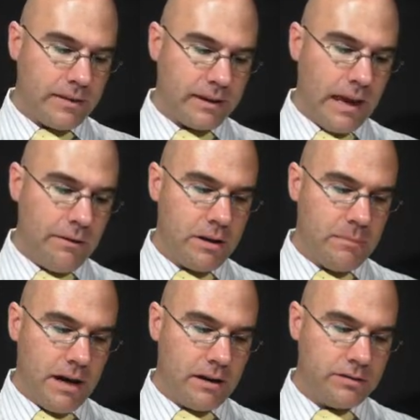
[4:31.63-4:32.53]
the carrying
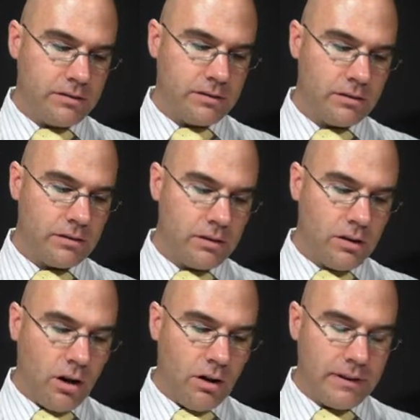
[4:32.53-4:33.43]
amount
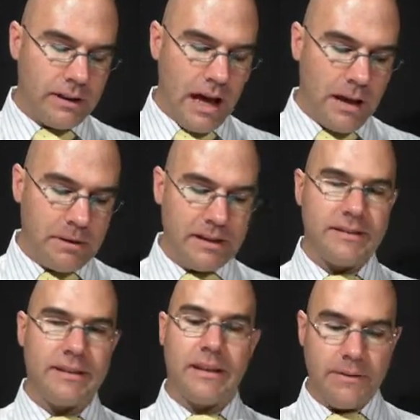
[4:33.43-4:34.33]
of a
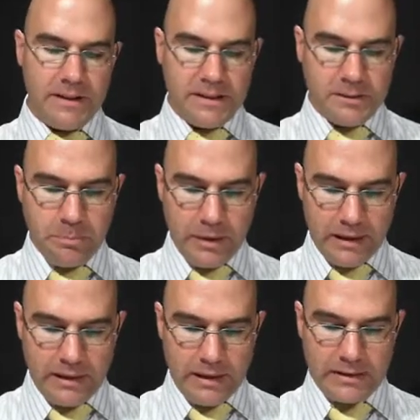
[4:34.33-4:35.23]
liability, if it is
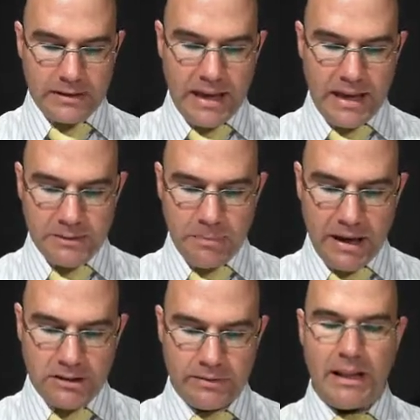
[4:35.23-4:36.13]
bigger than the tax
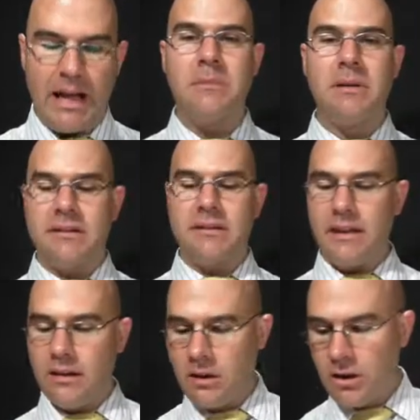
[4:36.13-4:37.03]
base of a
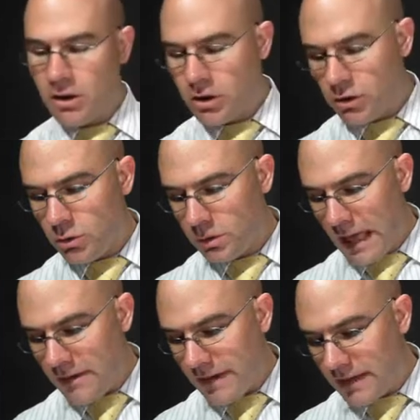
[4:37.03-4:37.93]
liability, you will
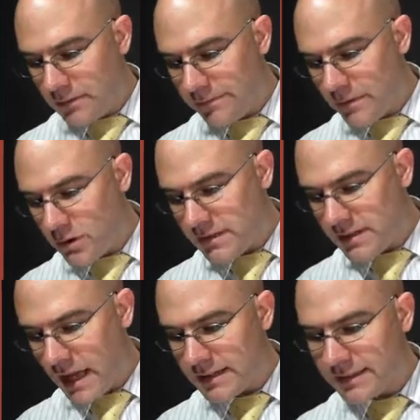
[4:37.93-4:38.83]
have a deferred
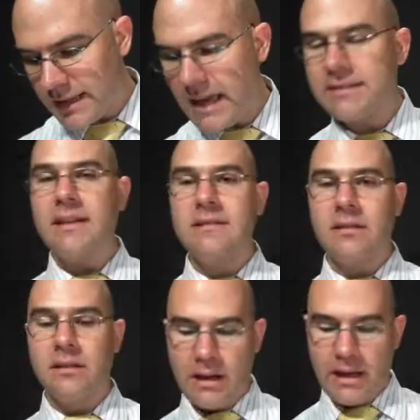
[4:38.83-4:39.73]
tax
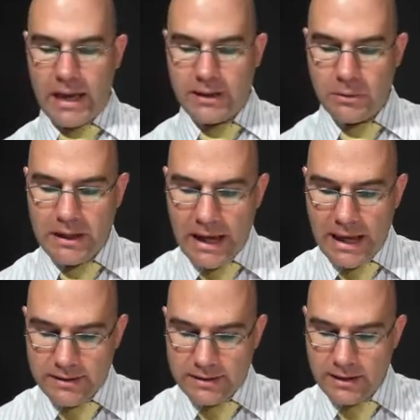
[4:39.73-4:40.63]
asset and the
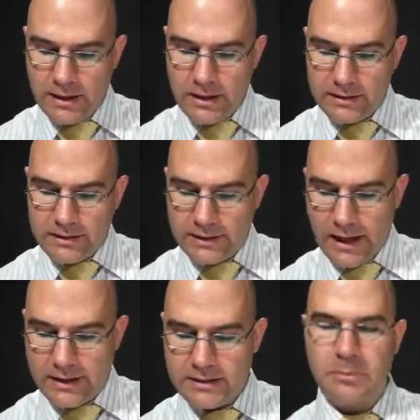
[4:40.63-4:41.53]
related
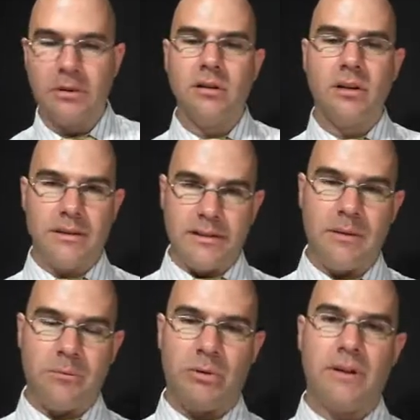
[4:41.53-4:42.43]
deductible
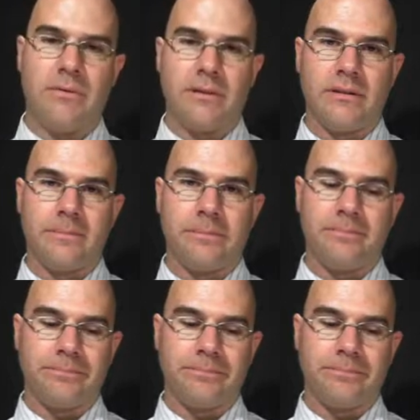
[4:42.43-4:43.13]
temporary difference.